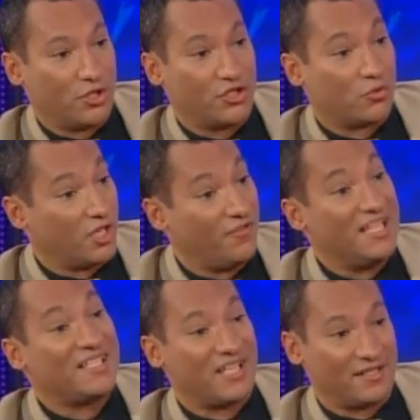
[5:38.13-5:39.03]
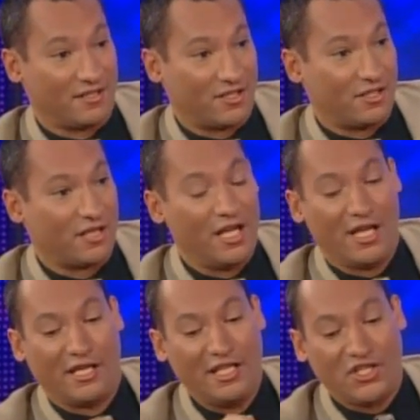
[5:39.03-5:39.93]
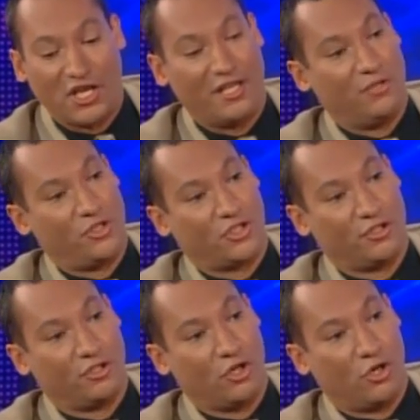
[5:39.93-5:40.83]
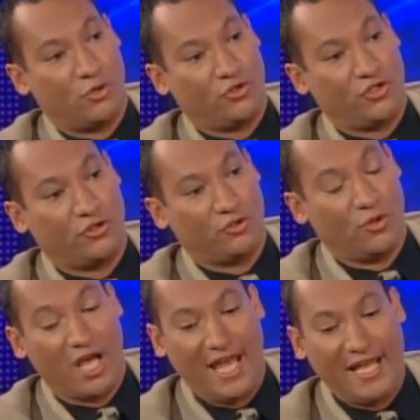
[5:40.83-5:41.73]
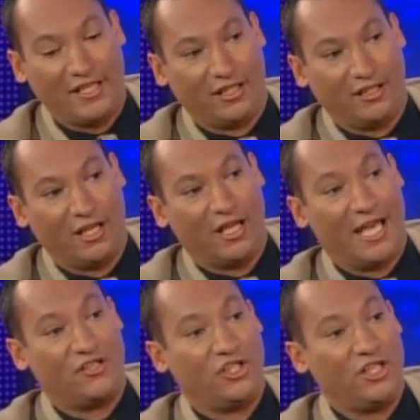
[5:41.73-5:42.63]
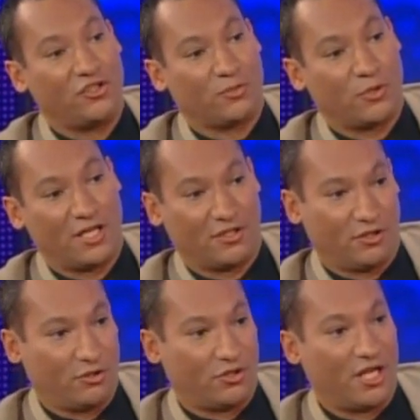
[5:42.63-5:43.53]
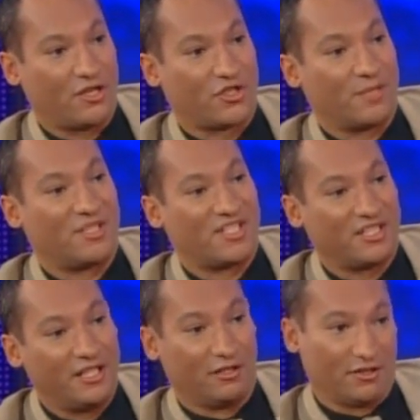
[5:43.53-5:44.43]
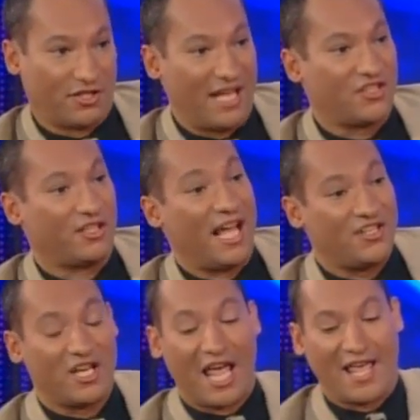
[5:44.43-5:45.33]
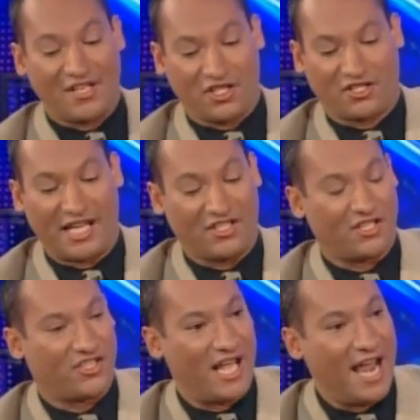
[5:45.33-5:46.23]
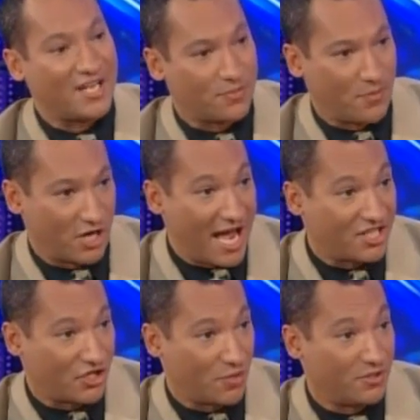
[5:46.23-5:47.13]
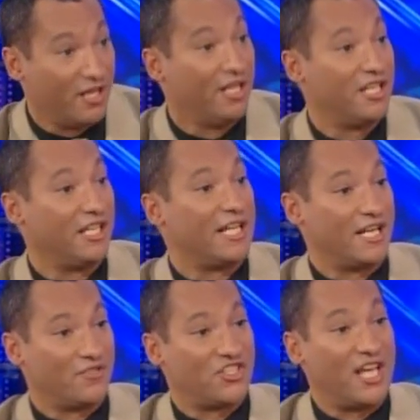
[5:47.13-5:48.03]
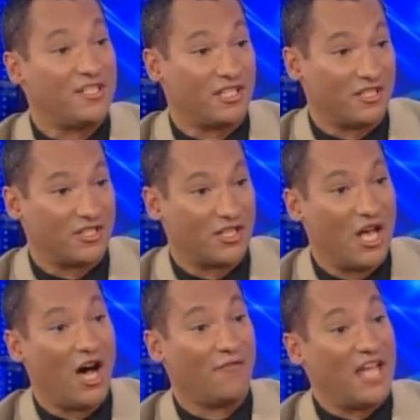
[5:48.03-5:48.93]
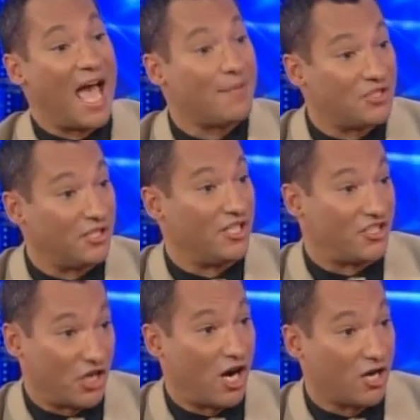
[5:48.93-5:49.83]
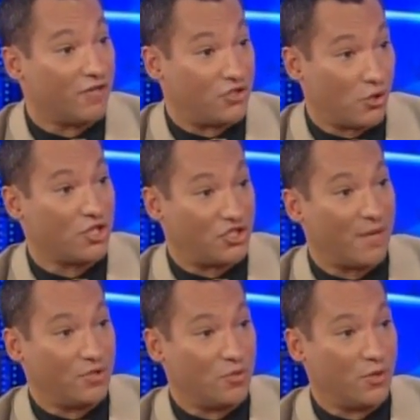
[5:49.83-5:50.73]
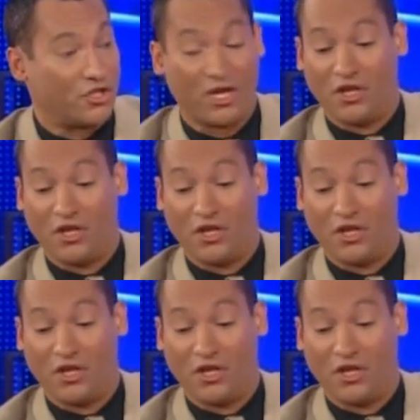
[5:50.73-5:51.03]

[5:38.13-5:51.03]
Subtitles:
Bush's, one of his sentences. He said he was going to go to Haiti and teach the prostitutes there some skills. That's an excerpt taken out of a sentence of the abstinence czar of George W. Bush.